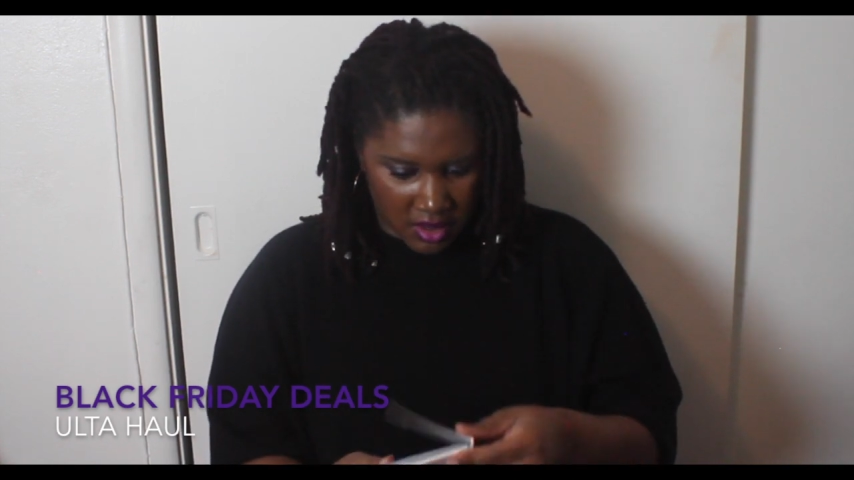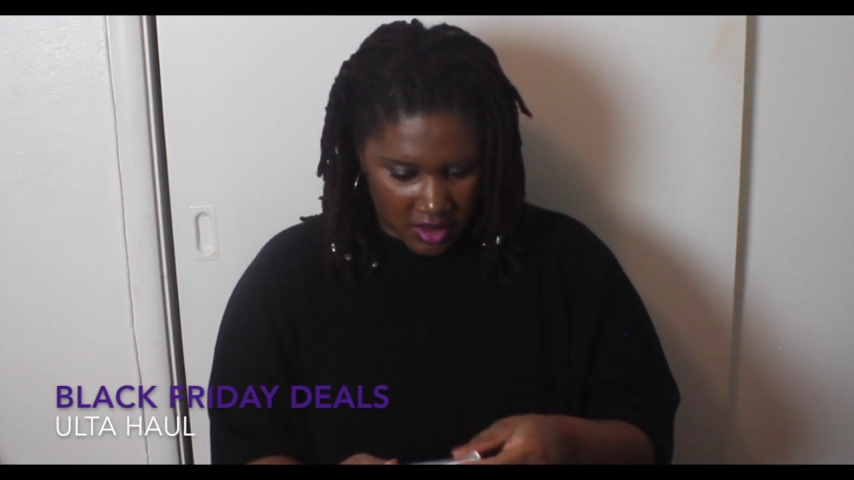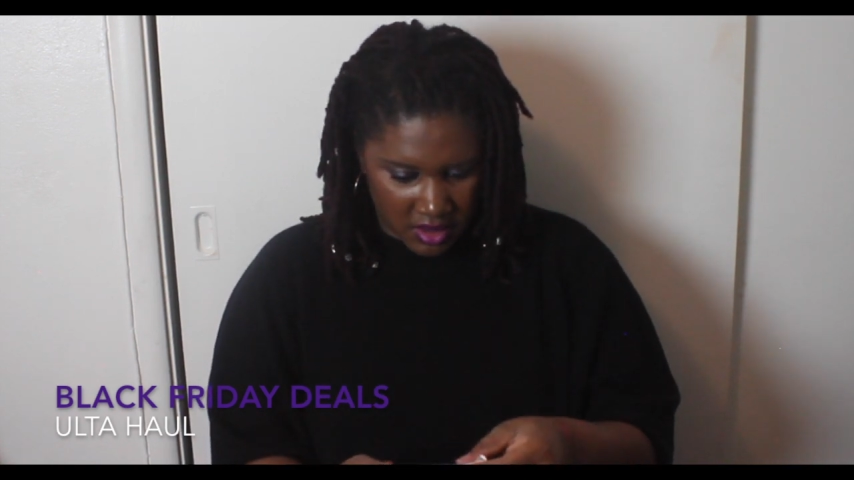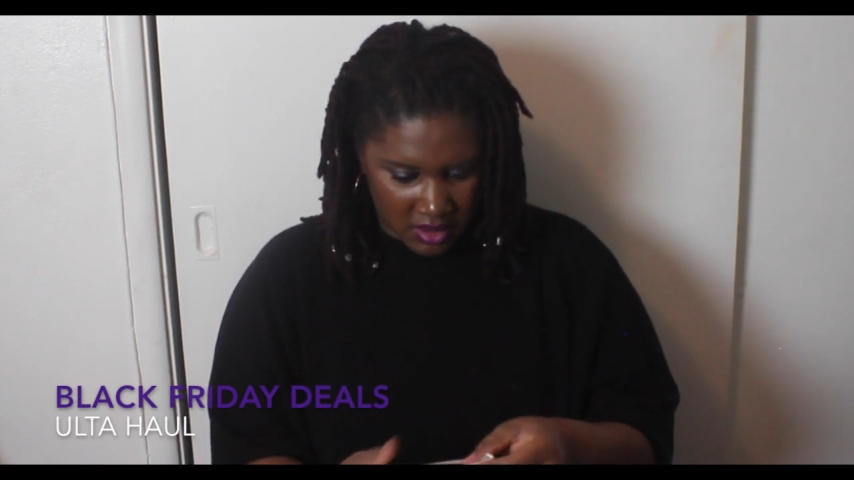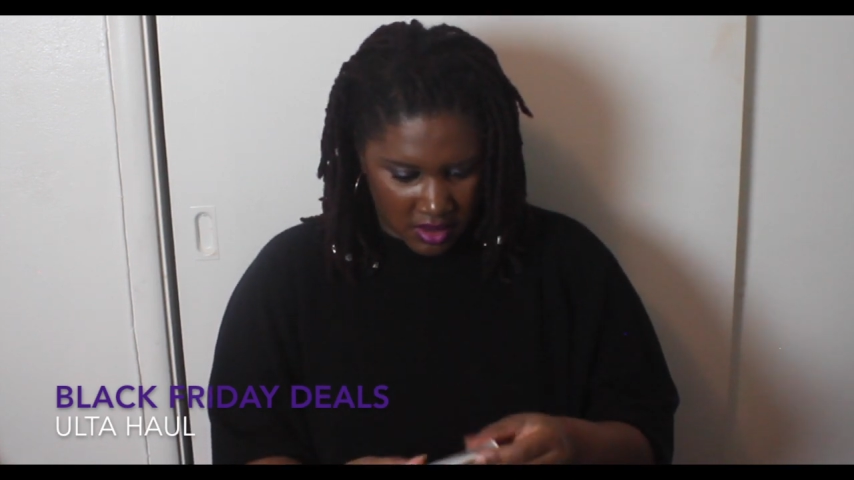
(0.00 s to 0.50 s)

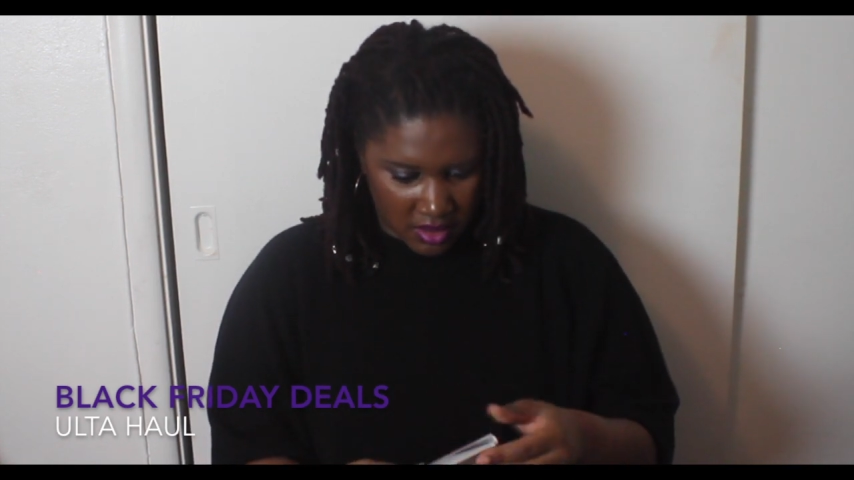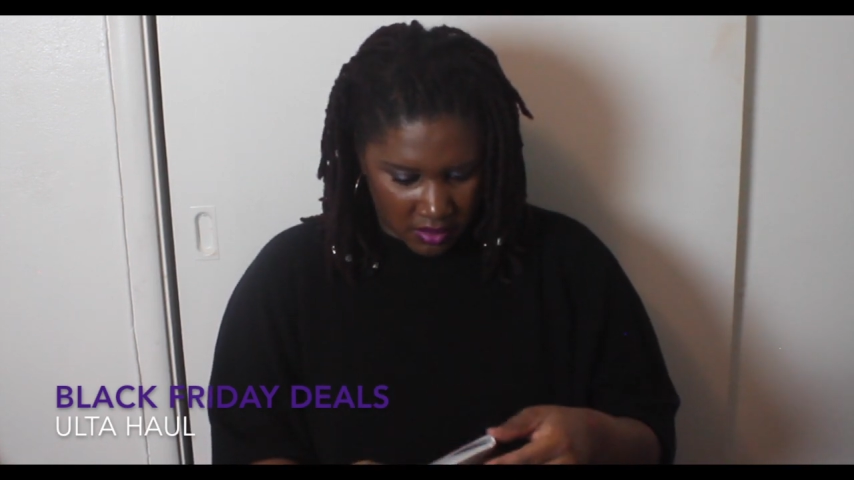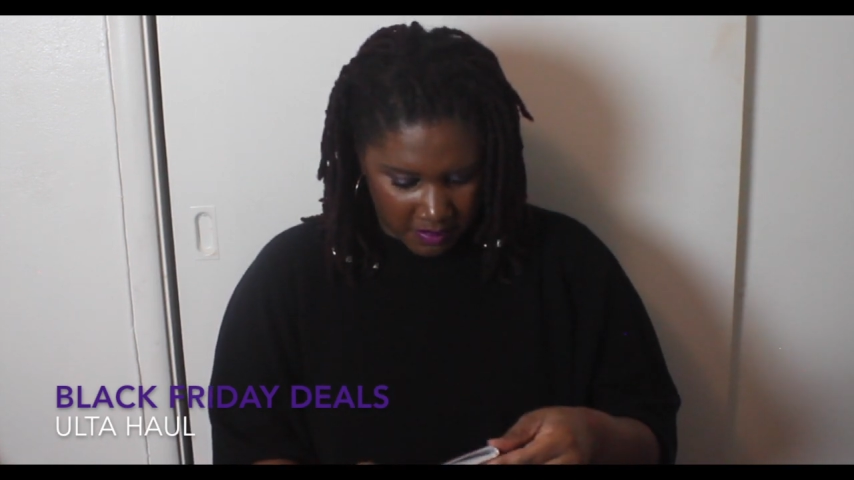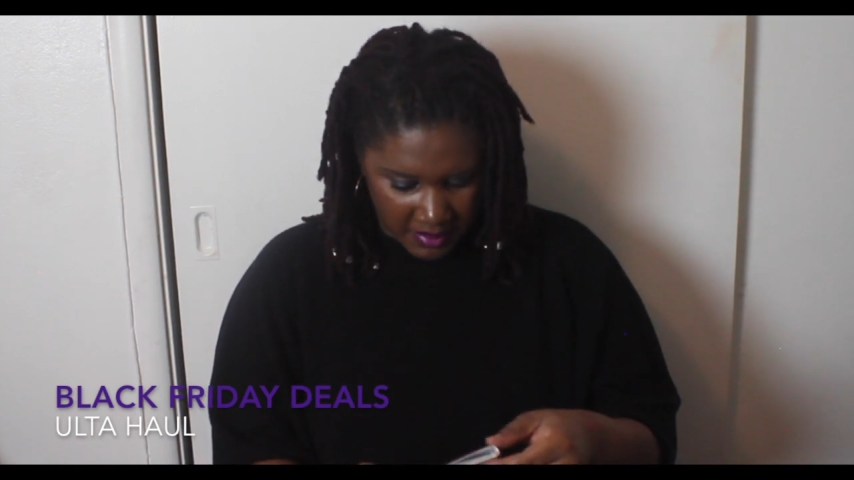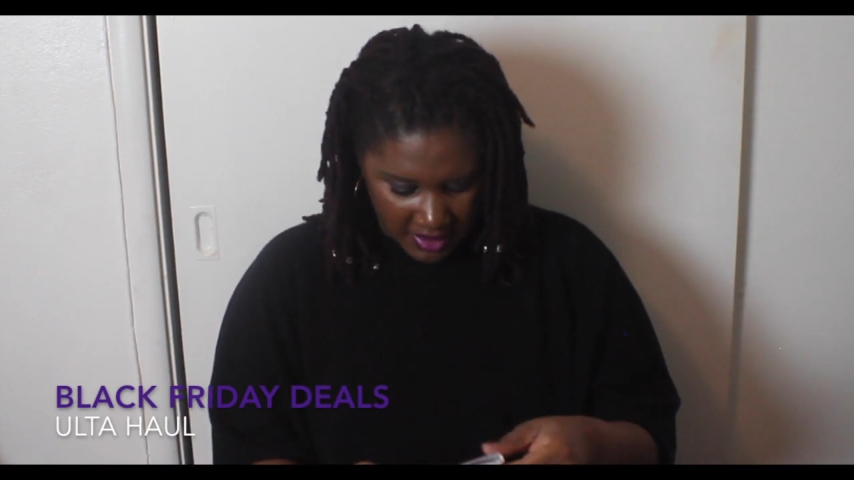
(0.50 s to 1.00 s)
is a
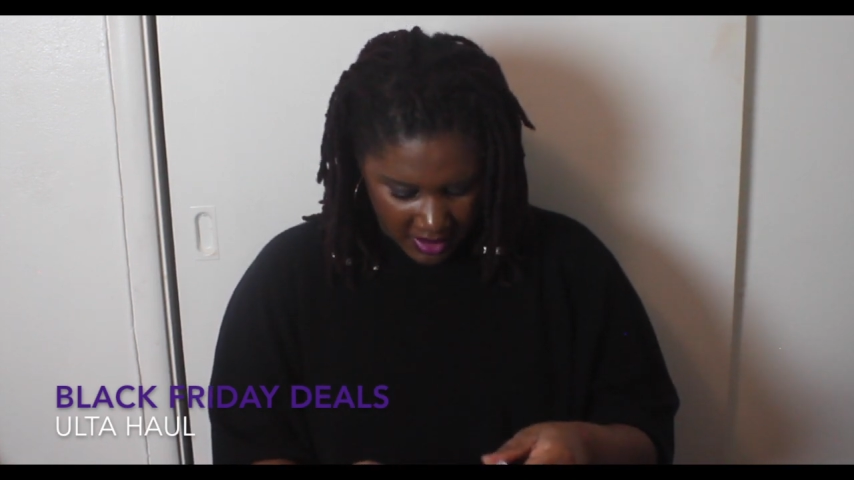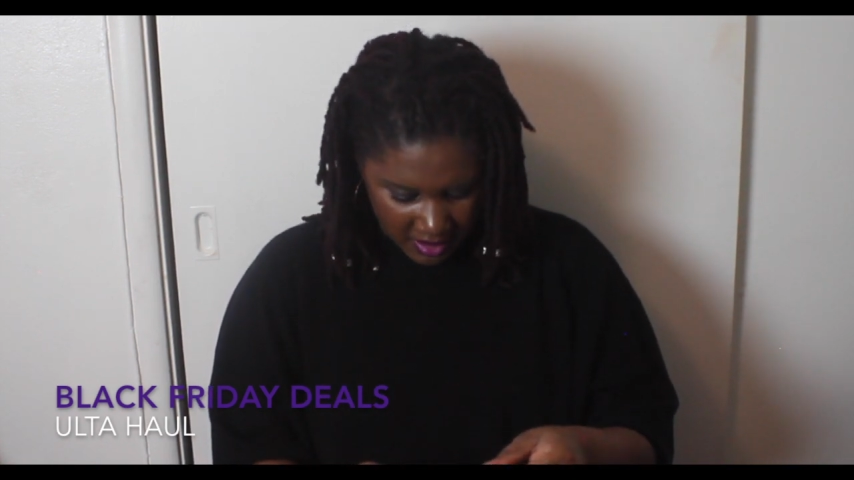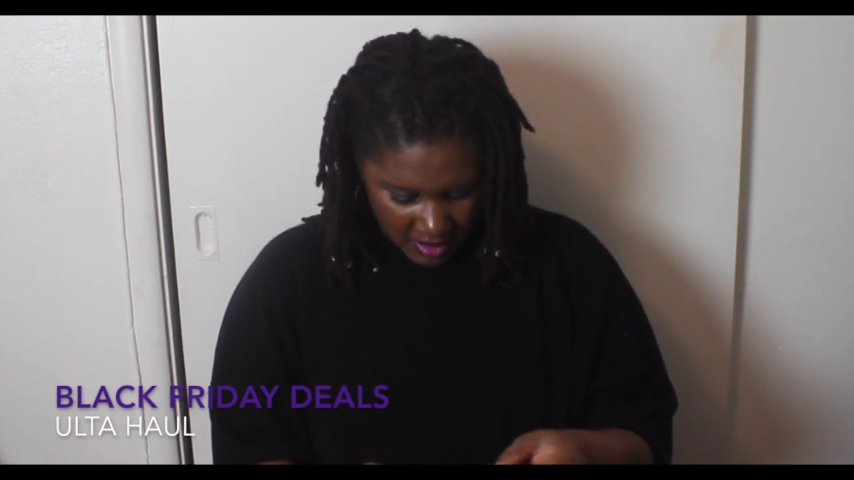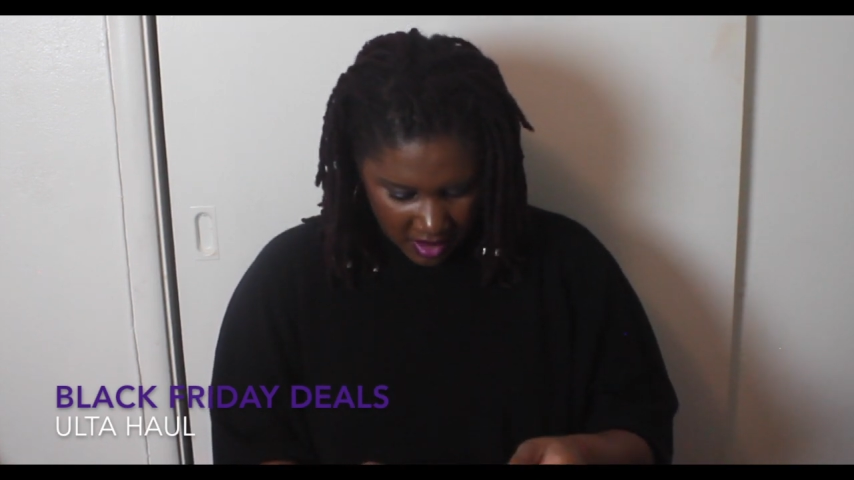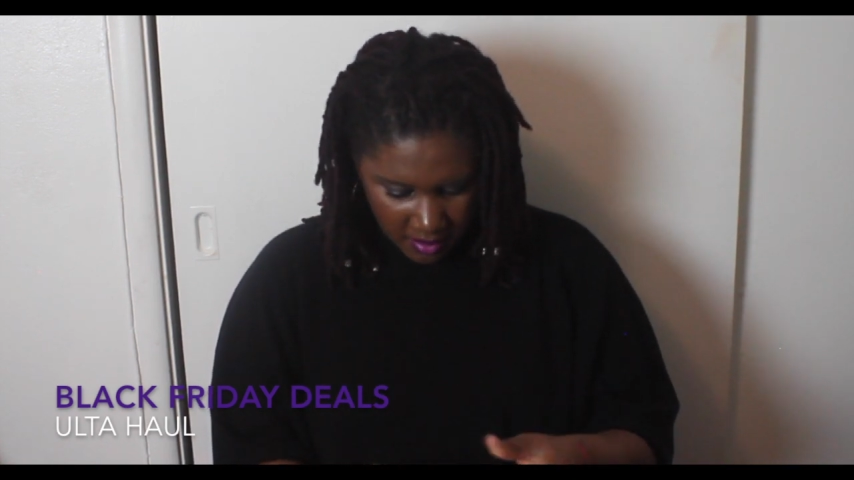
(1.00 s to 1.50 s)
little big
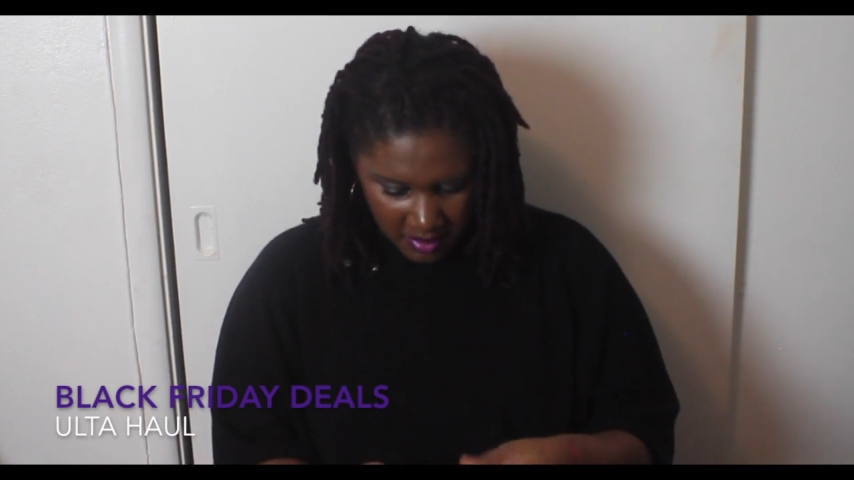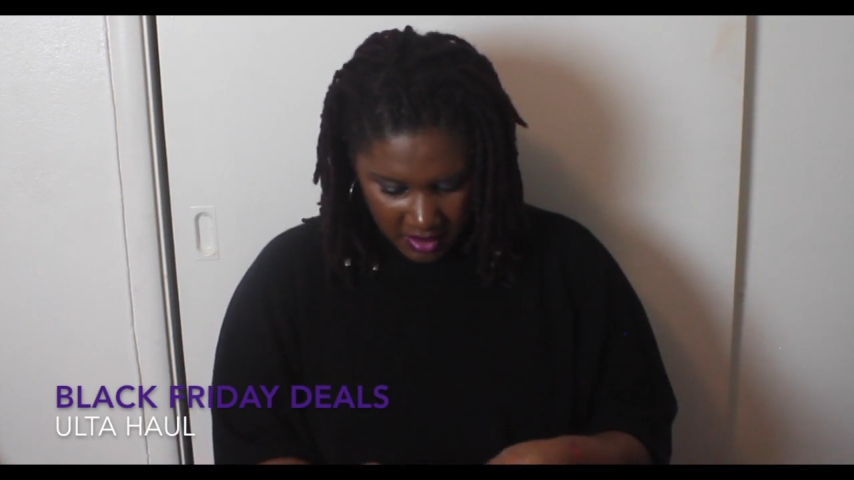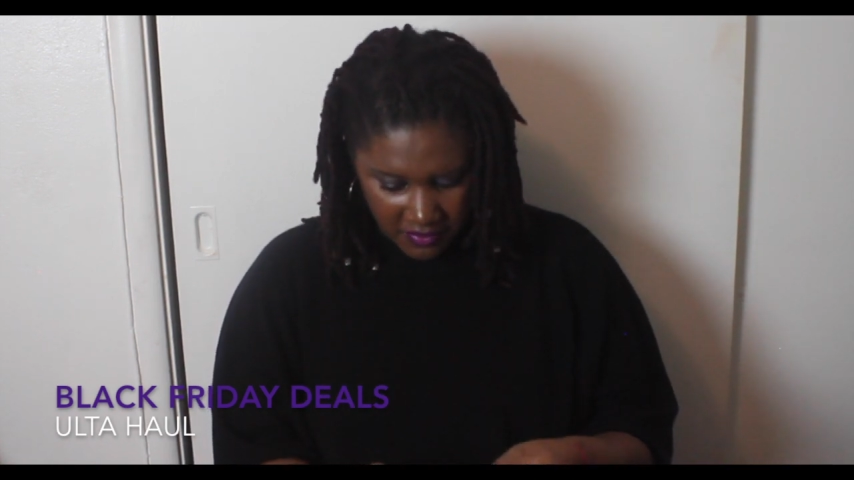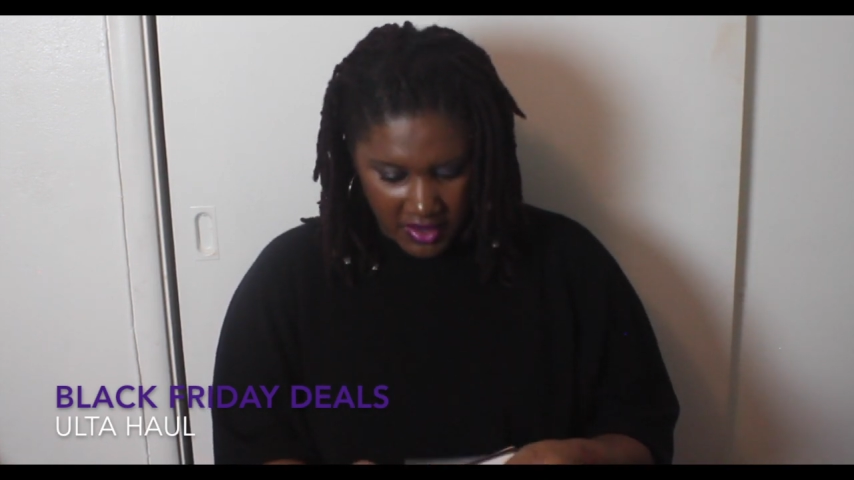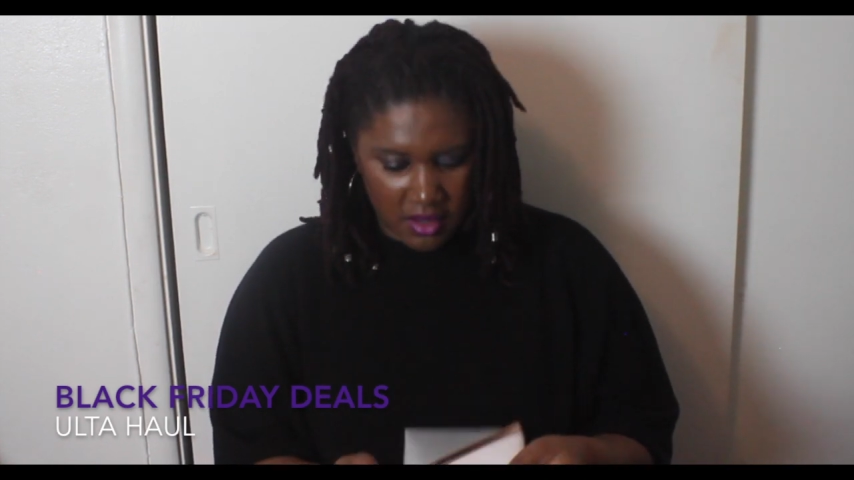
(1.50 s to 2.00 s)
in there, but
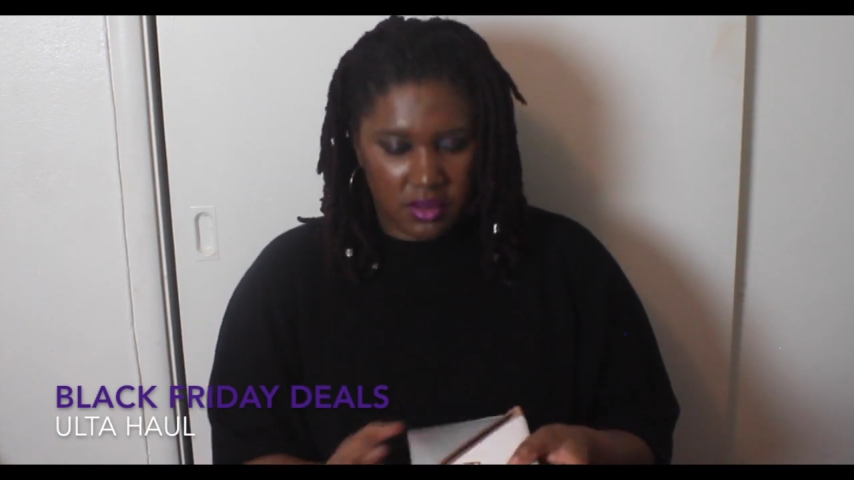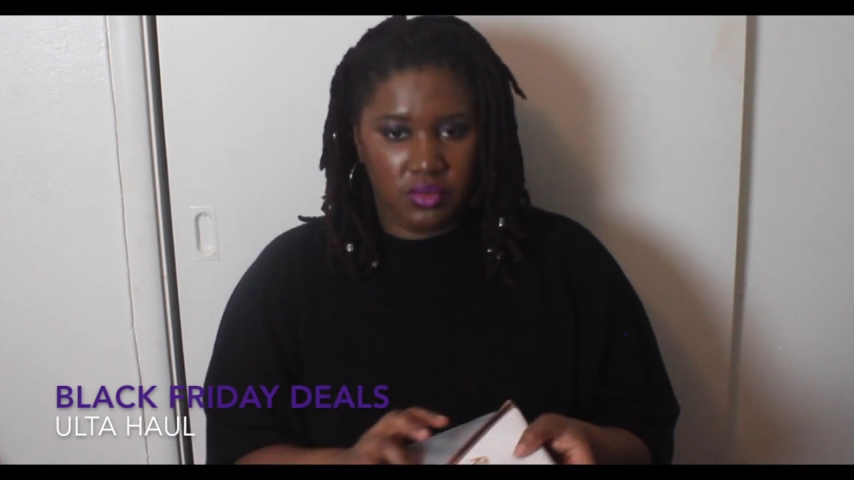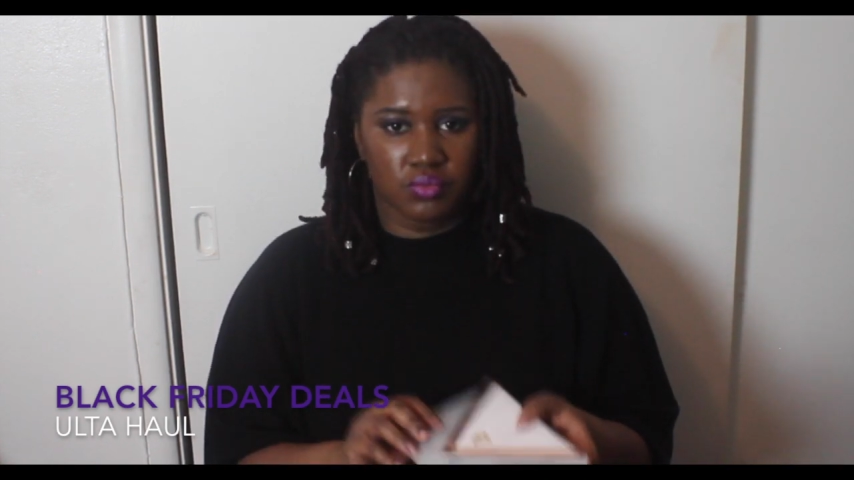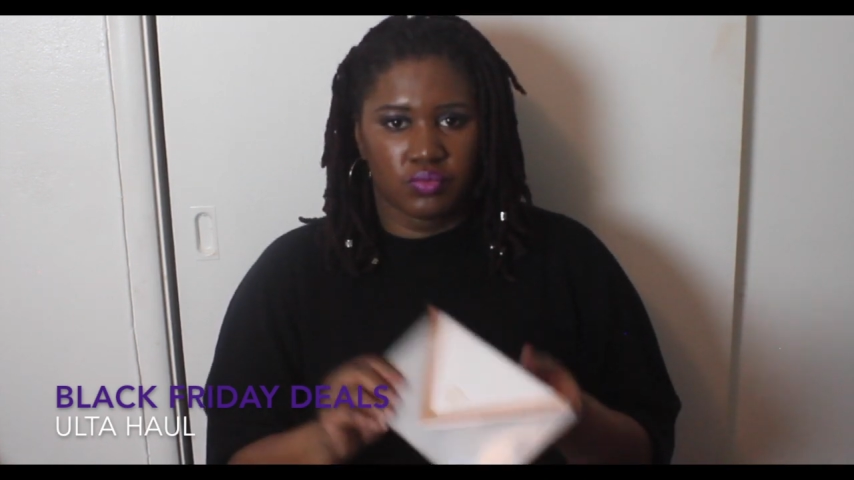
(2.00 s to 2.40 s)
it fits.